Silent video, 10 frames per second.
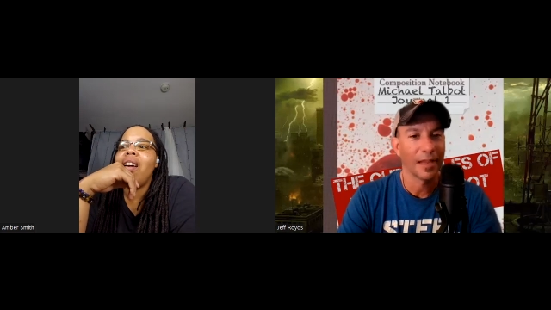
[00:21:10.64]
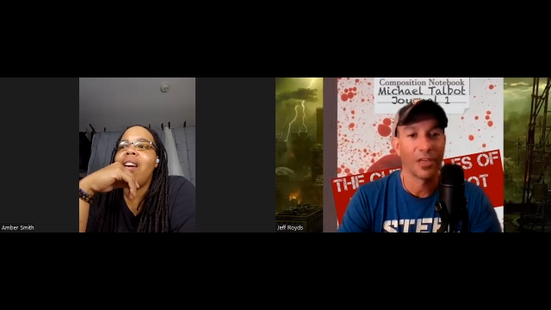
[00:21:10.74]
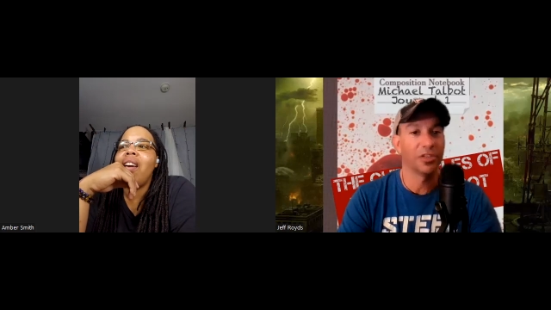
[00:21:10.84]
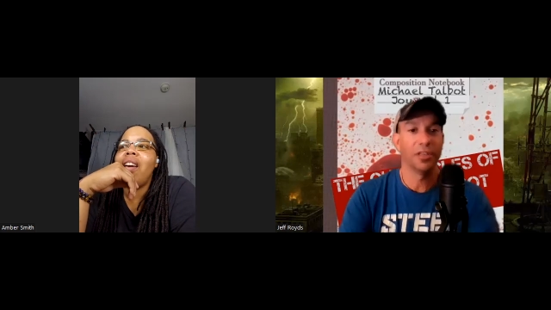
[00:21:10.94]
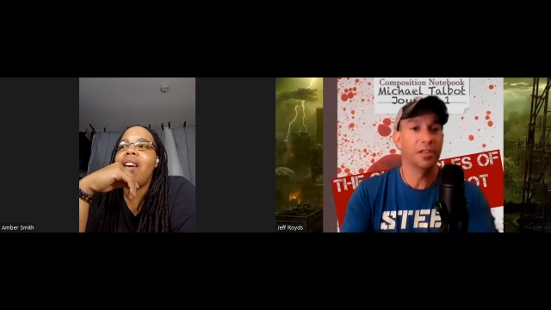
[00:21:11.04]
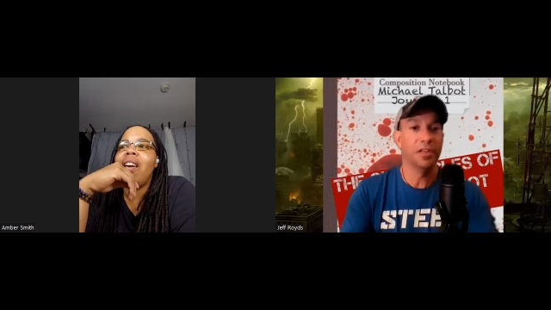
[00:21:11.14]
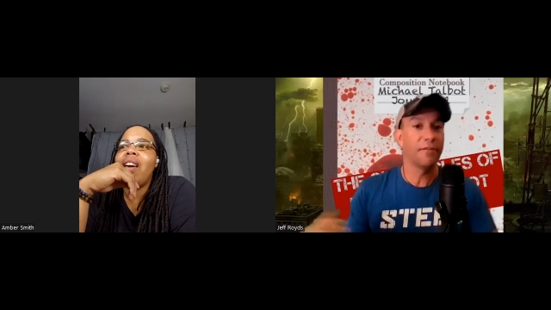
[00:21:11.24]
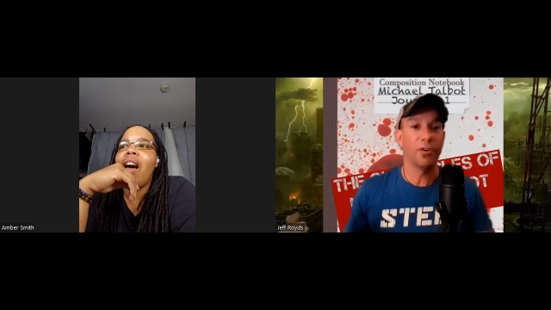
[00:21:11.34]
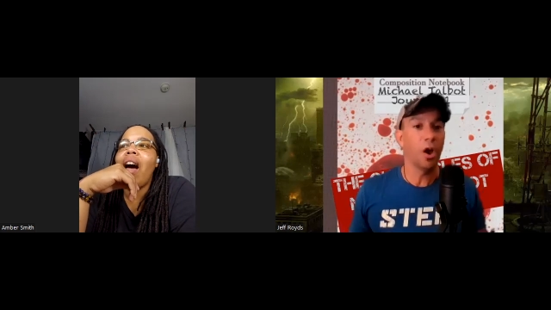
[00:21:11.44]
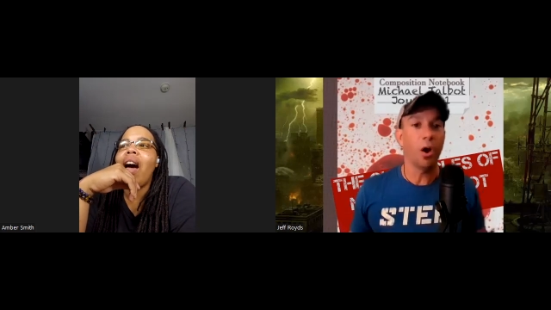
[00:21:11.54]
Speaker 1: Because you, you,
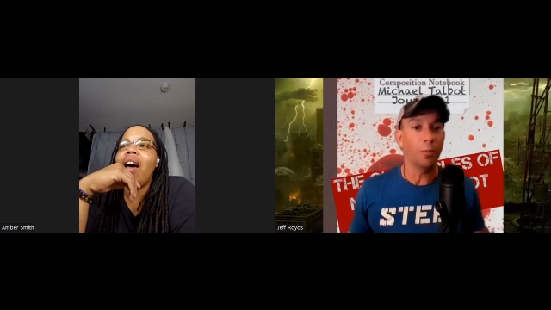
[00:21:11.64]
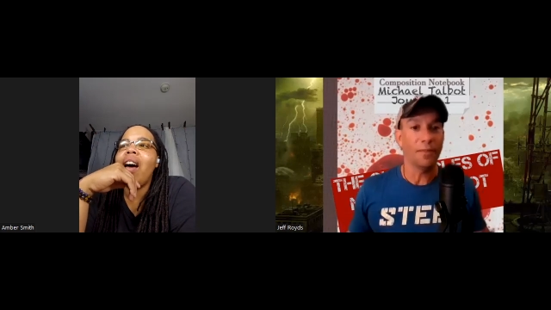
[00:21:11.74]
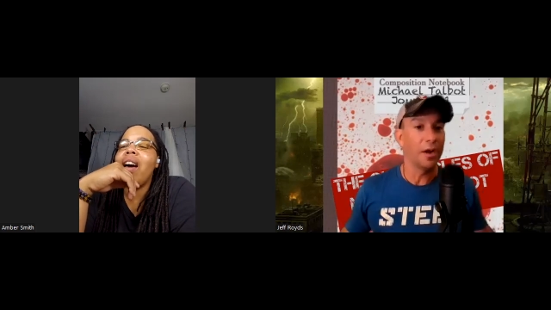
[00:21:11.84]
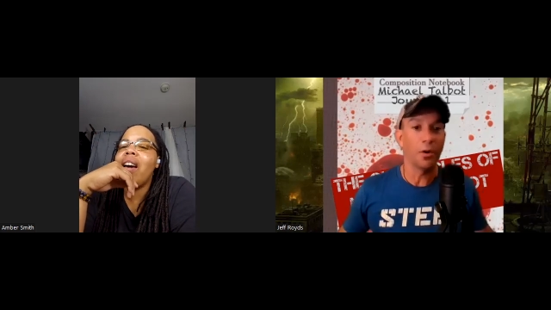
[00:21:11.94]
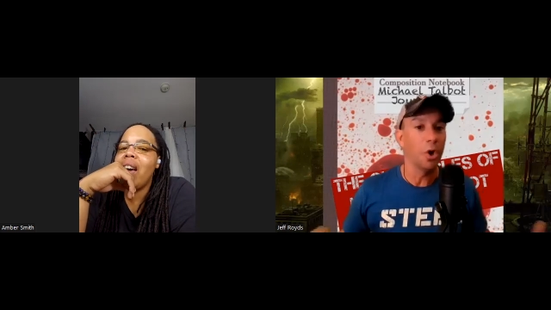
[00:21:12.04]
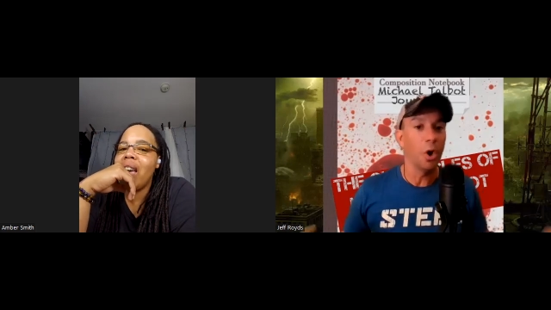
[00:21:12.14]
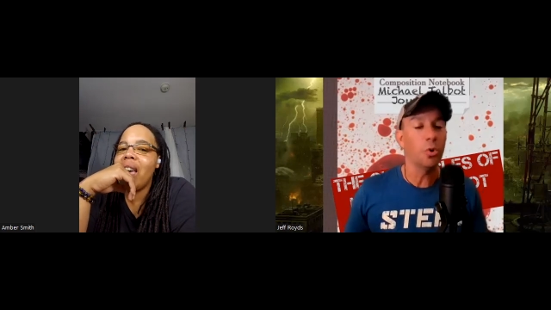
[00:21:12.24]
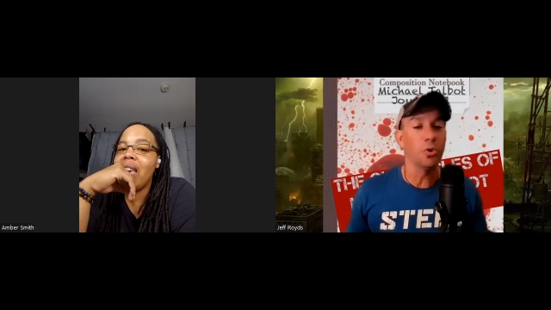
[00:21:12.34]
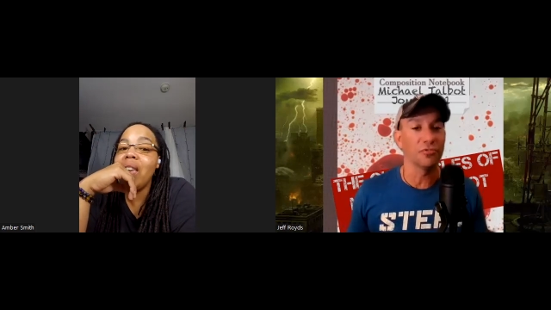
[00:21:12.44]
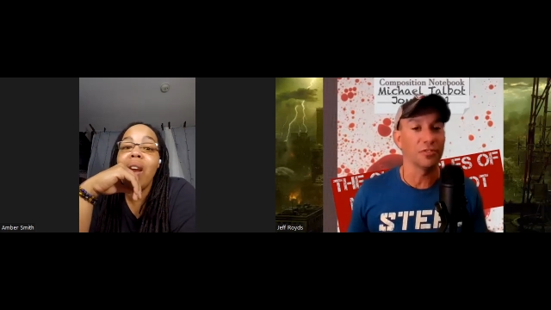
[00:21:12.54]
never know. They don't
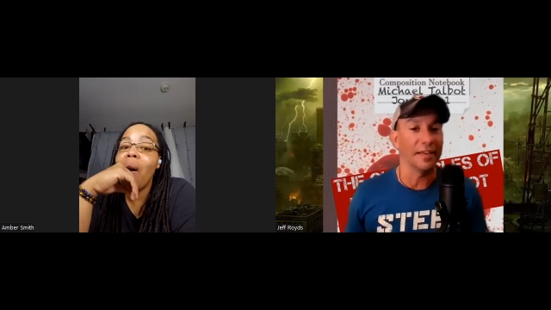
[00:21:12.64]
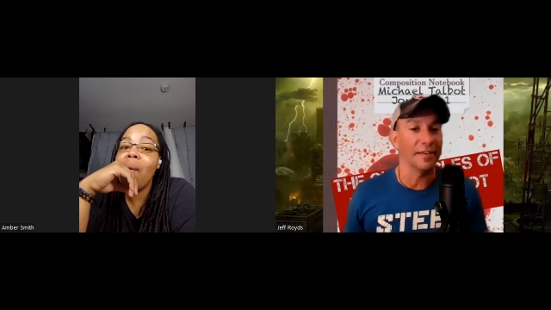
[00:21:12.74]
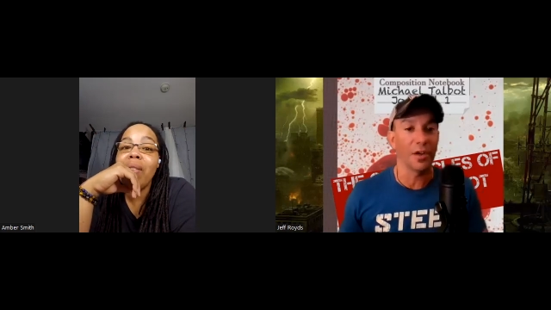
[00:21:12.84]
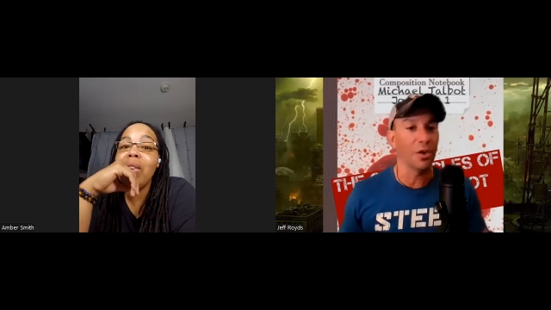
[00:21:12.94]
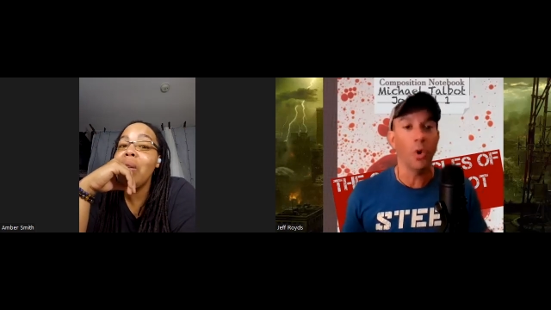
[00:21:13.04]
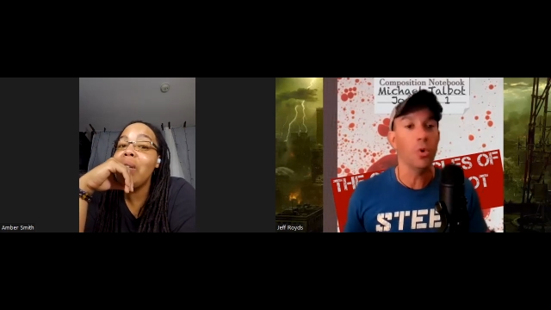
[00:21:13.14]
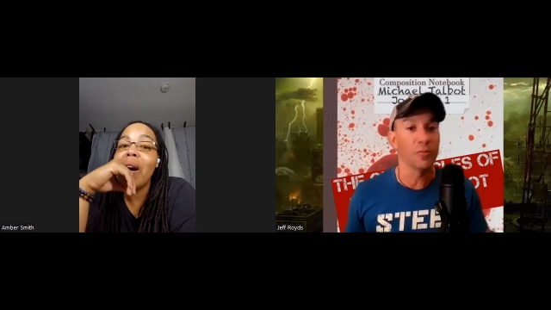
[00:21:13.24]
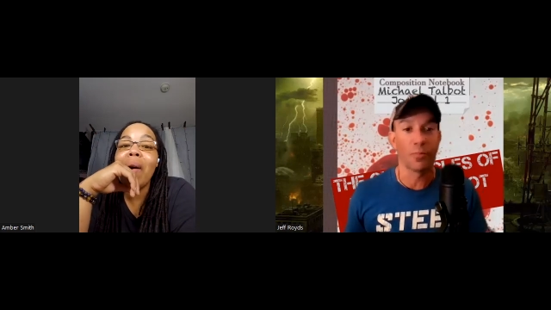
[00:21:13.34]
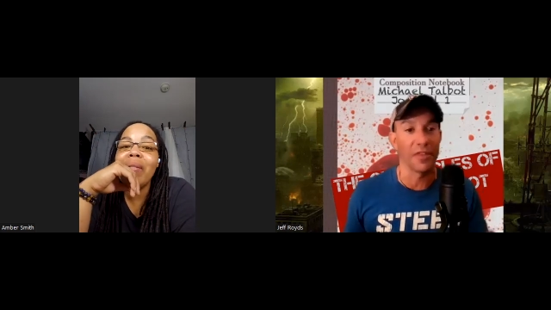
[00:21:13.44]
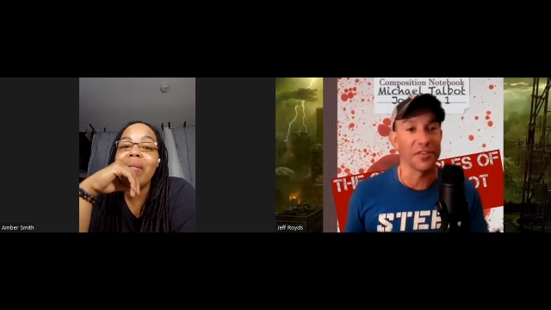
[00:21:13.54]
know who's you related. don't. Know you
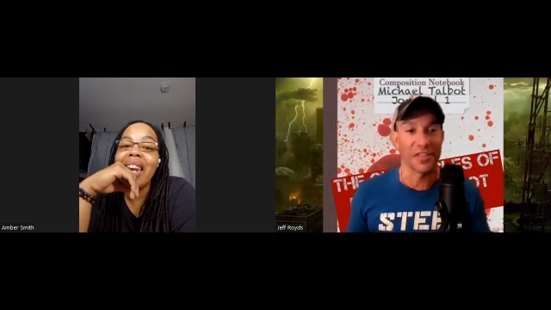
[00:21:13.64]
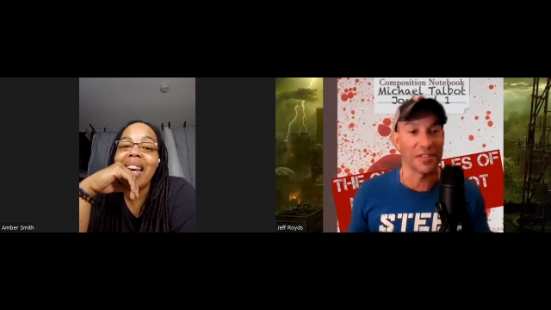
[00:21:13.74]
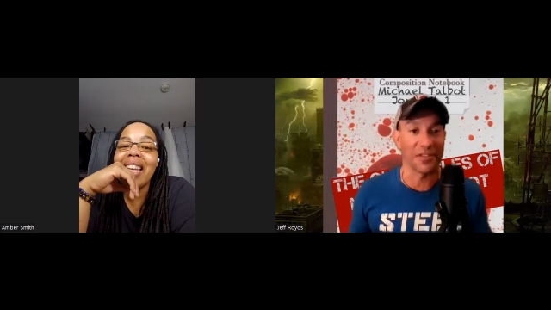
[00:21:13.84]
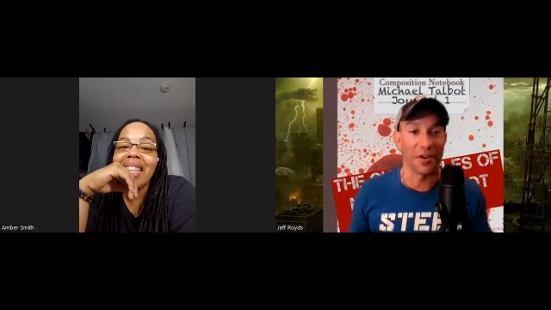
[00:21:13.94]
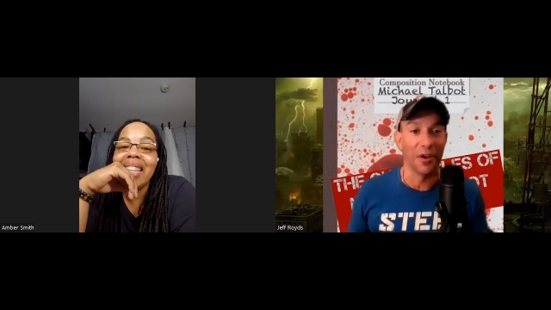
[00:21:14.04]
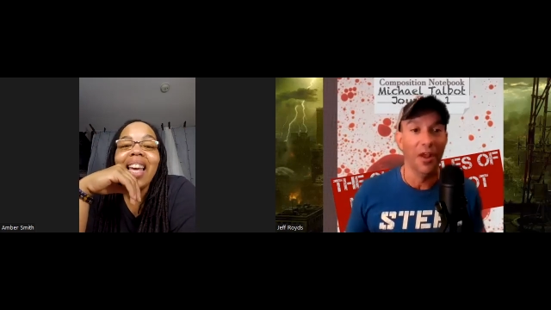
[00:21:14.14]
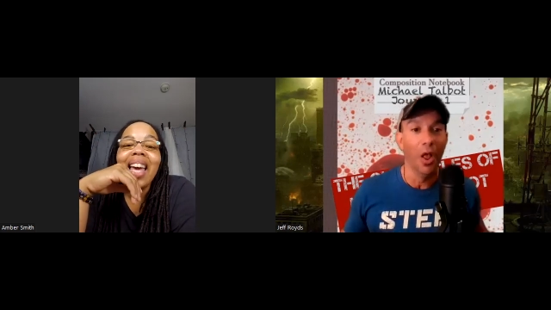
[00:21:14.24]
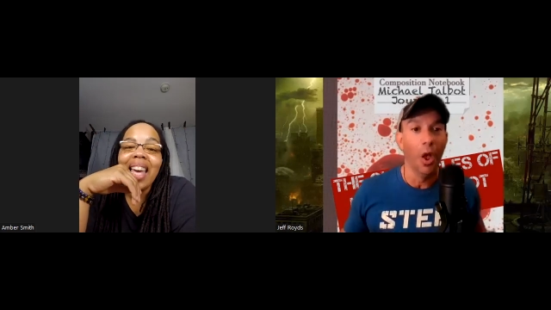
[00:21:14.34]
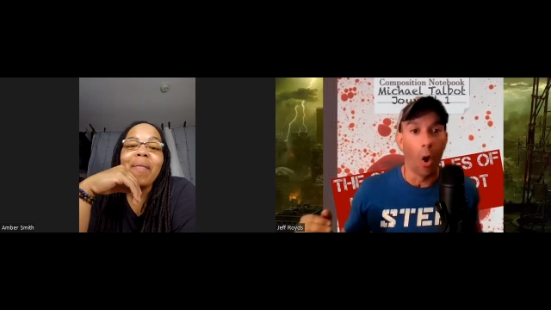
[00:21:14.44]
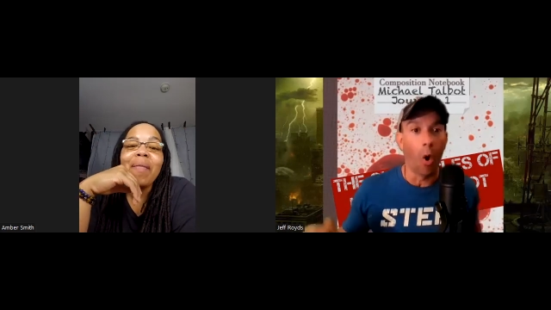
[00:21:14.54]
don't. sister.
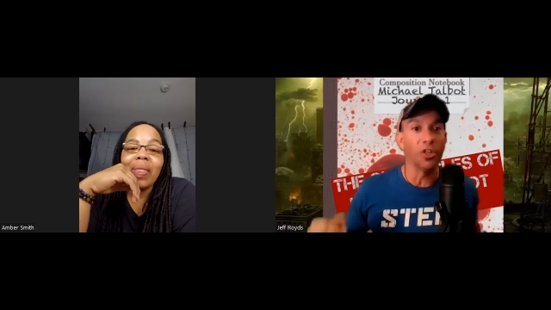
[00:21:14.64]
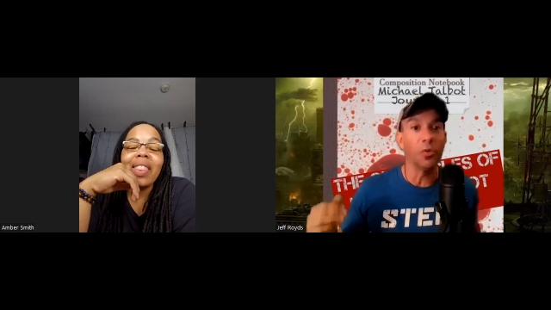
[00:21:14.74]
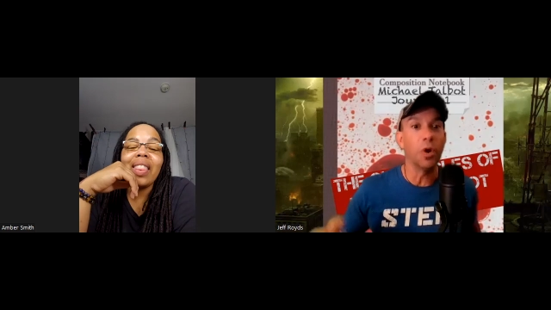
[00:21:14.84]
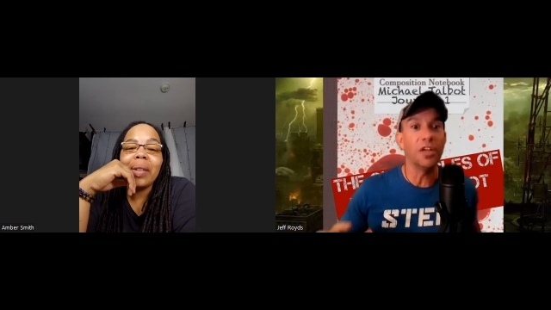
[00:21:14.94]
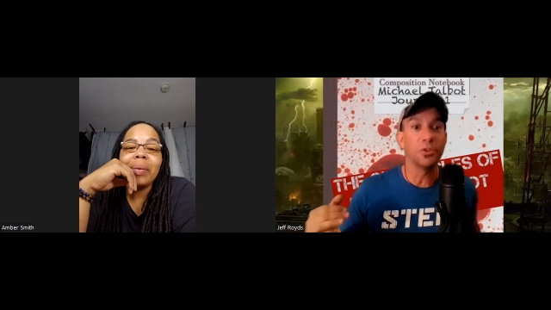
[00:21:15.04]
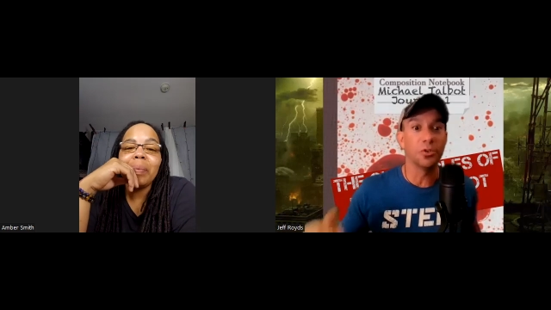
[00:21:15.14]
Only Winter